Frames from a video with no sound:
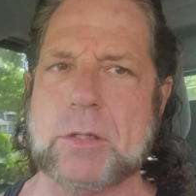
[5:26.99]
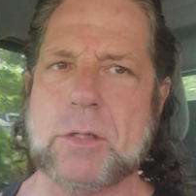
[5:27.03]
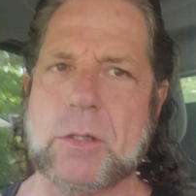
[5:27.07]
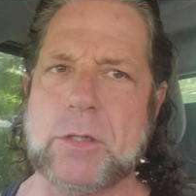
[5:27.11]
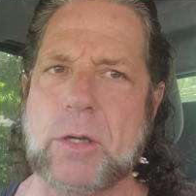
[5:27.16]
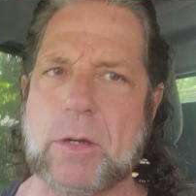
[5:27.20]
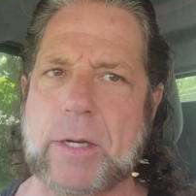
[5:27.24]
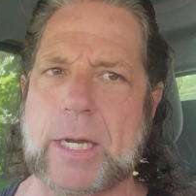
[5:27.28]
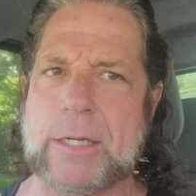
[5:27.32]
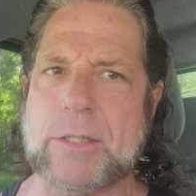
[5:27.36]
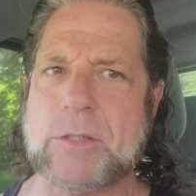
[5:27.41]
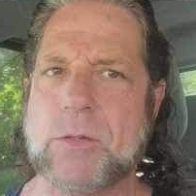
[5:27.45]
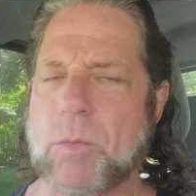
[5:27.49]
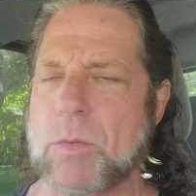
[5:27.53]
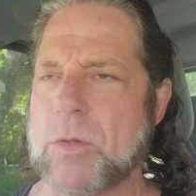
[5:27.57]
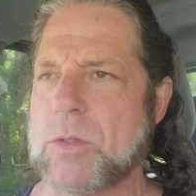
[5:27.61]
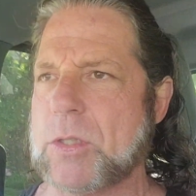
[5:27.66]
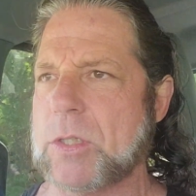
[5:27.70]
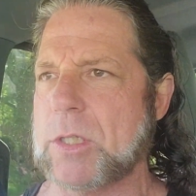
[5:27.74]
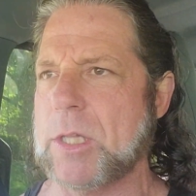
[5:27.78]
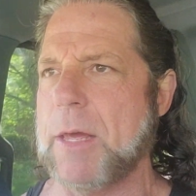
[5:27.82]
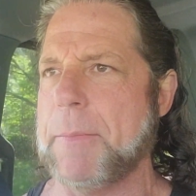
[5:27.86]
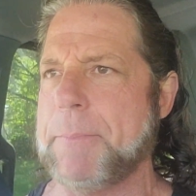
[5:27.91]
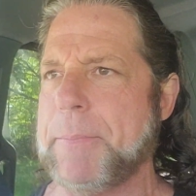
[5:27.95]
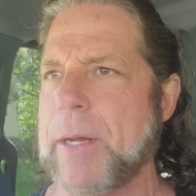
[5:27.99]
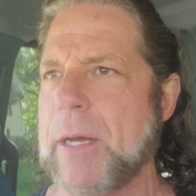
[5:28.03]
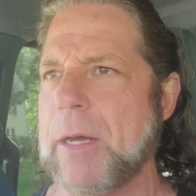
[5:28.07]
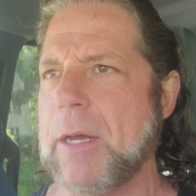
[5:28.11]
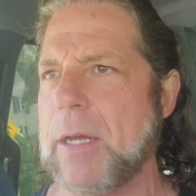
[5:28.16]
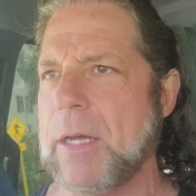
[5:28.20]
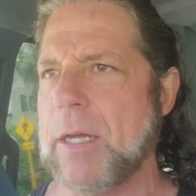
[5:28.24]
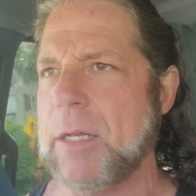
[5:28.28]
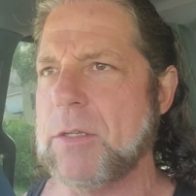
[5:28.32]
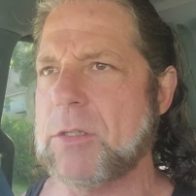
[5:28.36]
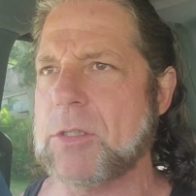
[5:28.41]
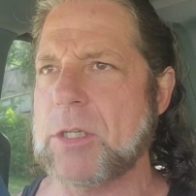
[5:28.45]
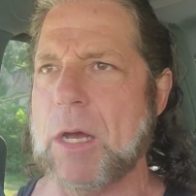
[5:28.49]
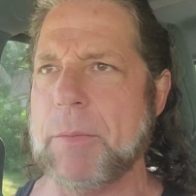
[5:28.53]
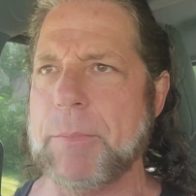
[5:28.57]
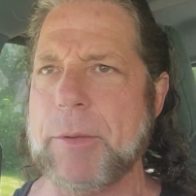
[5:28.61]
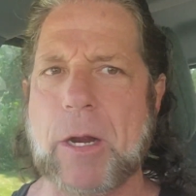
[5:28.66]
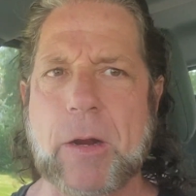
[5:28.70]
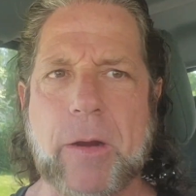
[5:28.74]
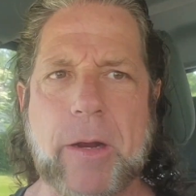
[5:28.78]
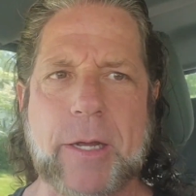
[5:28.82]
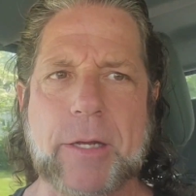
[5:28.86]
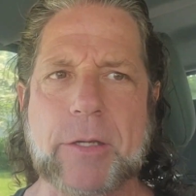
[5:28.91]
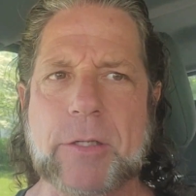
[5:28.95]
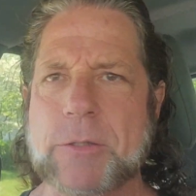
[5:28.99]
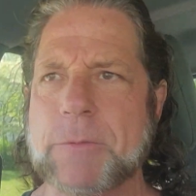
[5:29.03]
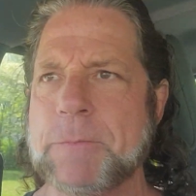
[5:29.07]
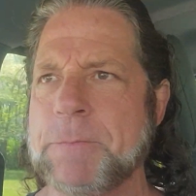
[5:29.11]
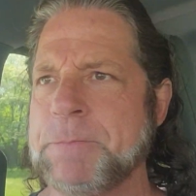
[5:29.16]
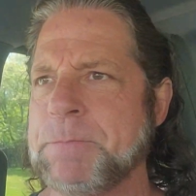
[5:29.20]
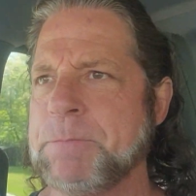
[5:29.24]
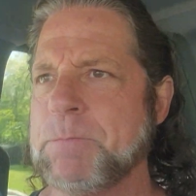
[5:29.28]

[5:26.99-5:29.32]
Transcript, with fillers: Your engine will slip in some areas,